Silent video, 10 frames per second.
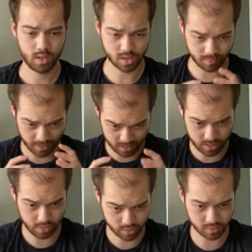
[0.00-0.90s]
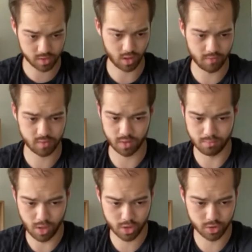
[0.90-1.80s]
Despite years of service with the
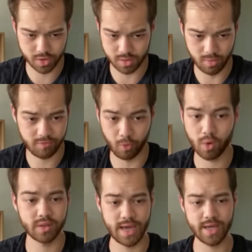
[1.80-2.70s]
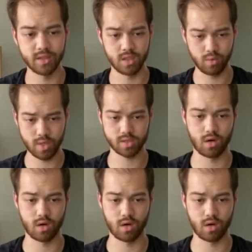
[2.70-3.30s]
Marshals and before that in the U.S.